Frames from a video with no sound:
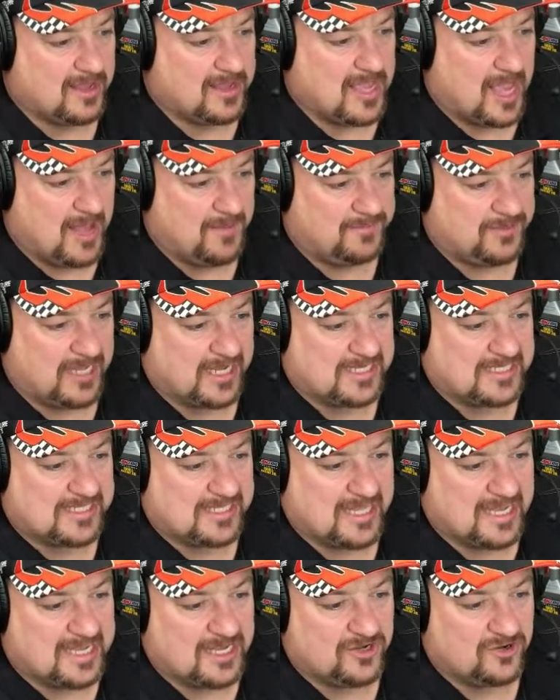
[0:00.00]
complex
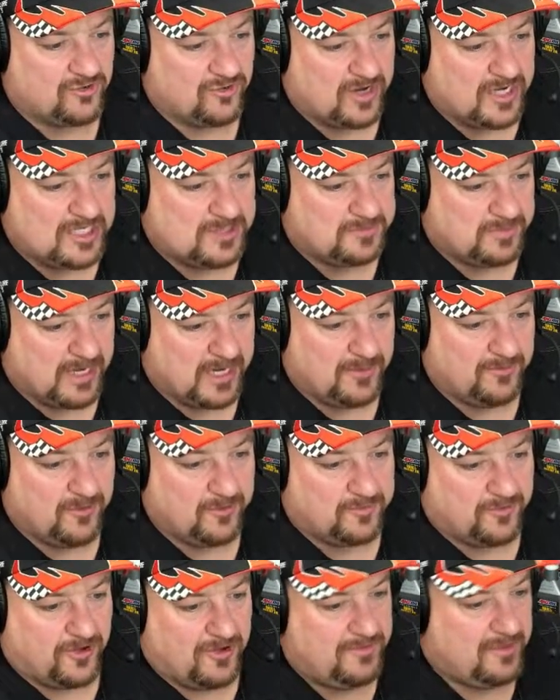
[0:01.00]
thickened grease blended
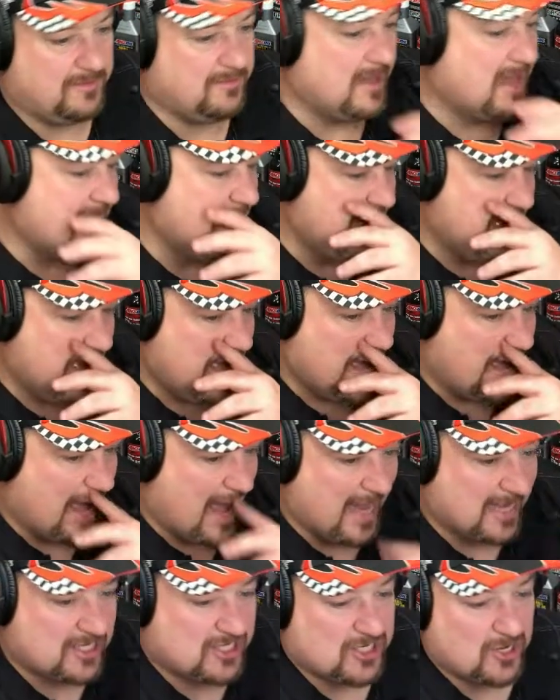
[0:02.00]
with premium
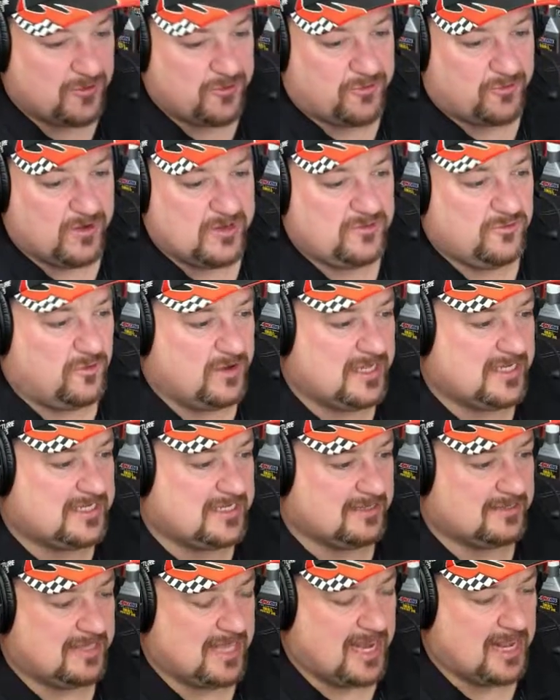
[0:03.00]
ISO 320
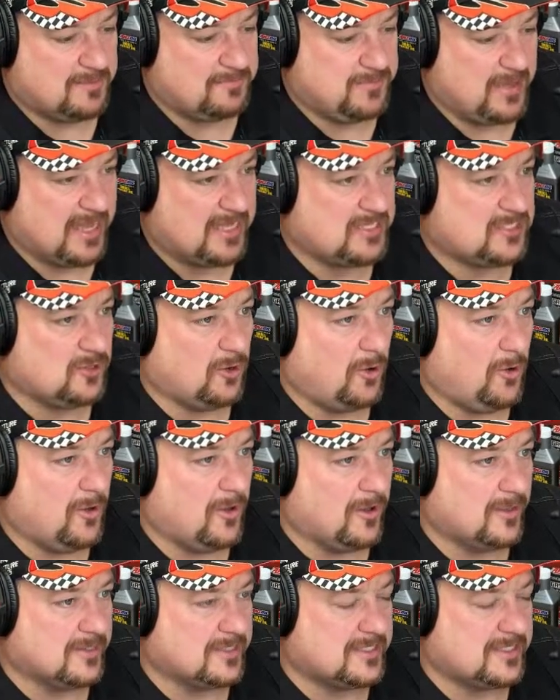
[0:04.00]
synthetic base
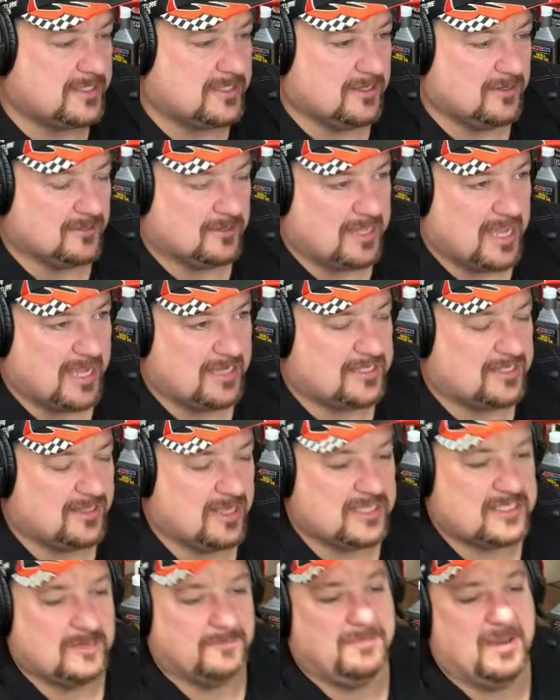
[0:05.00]
oils. Okay, so
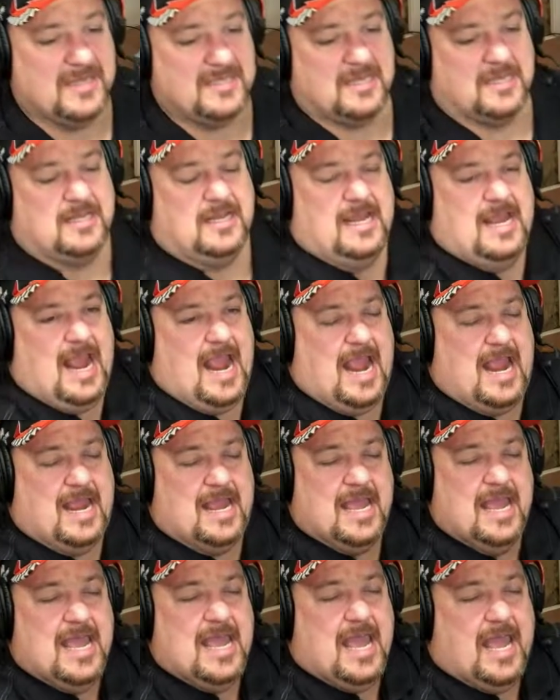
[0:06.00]
that's basically
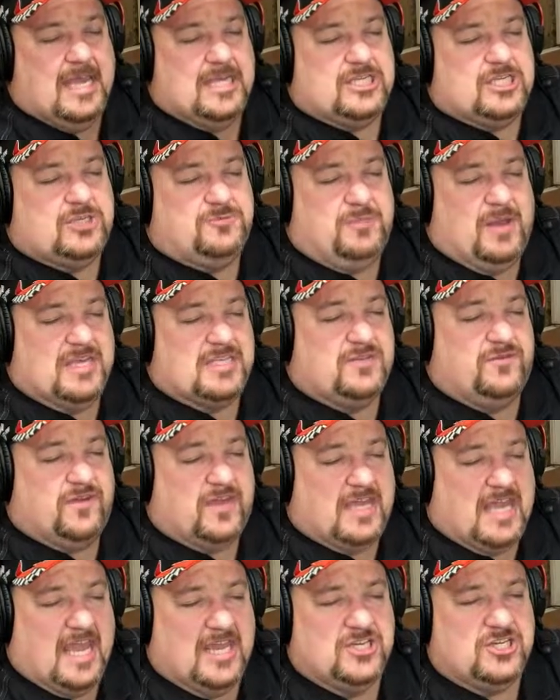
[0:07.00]
a
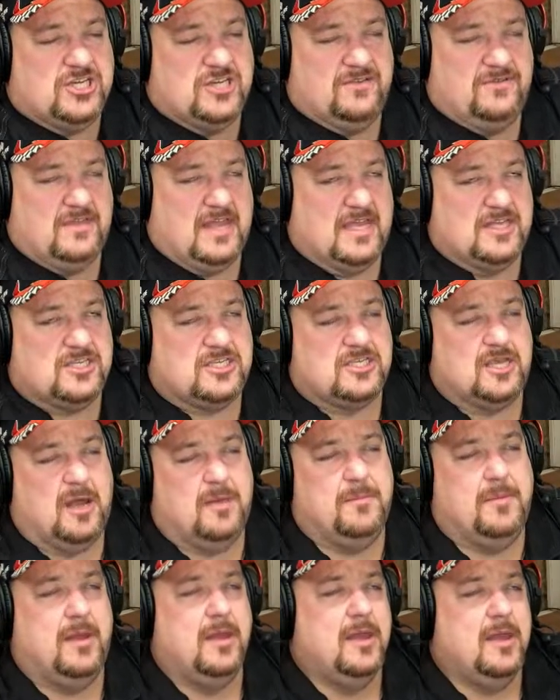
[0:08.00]
specification that
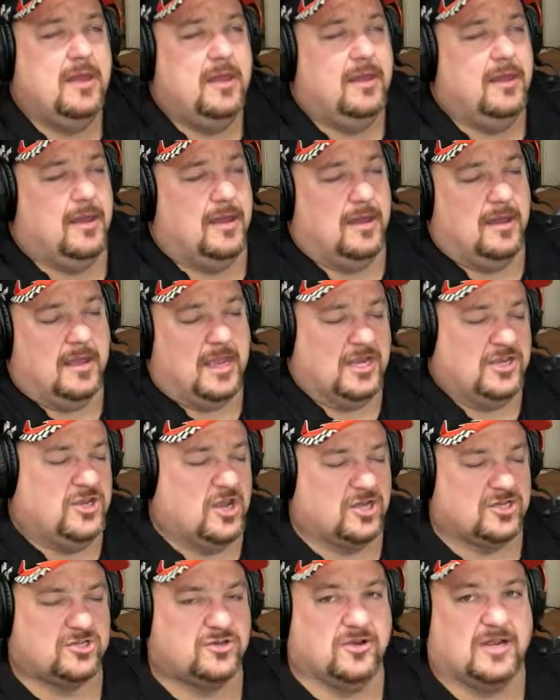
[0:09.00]
some
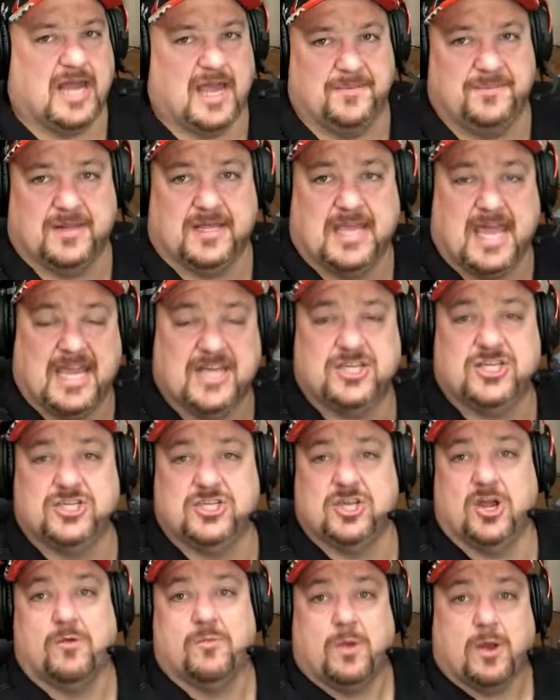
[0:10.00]
industrial
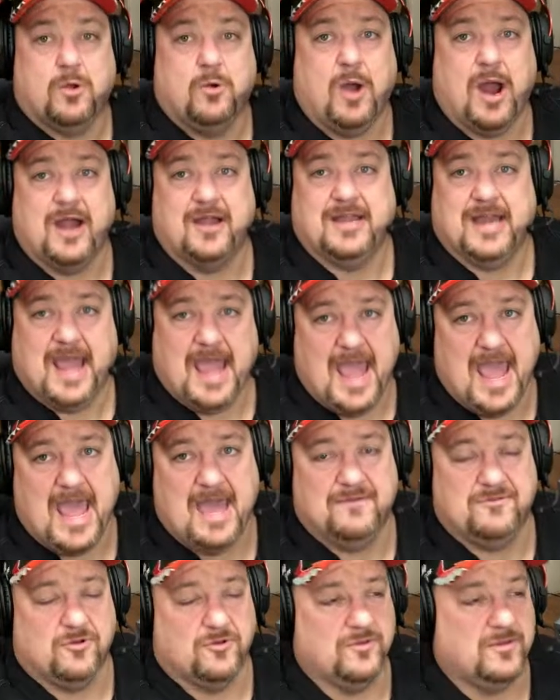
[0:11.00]
applications are required to
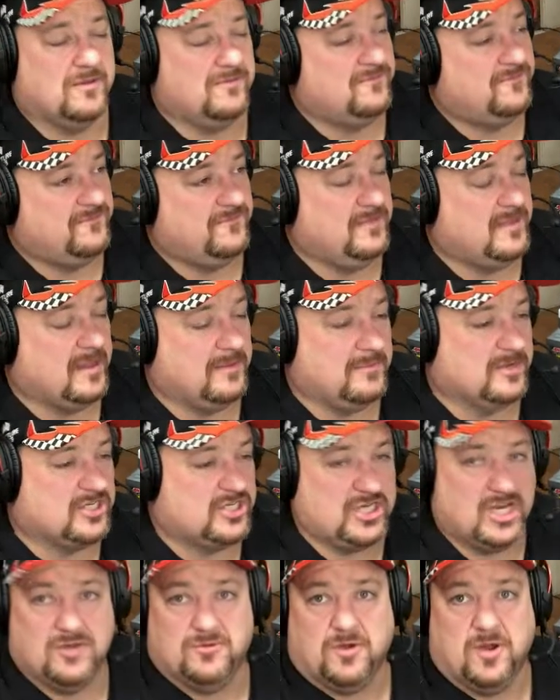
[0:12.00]
have, or the
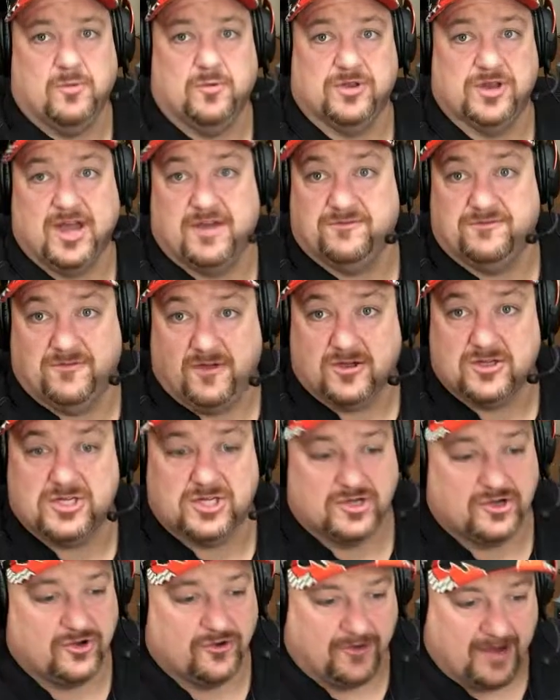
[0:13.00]
machinery will not
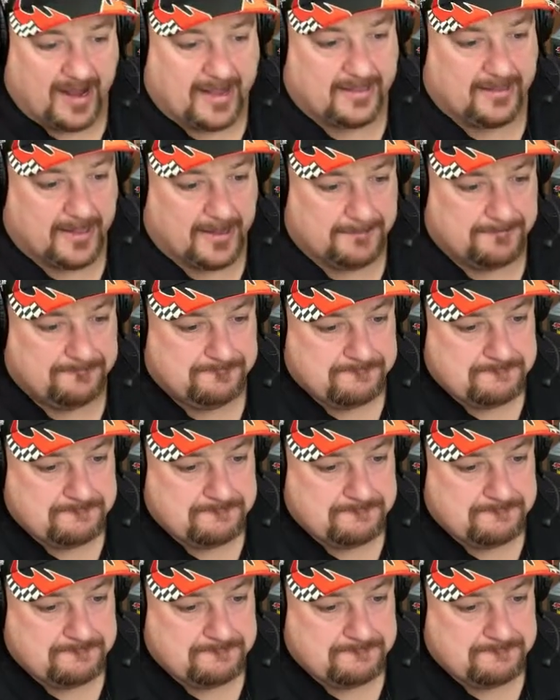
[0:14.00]
function correctly.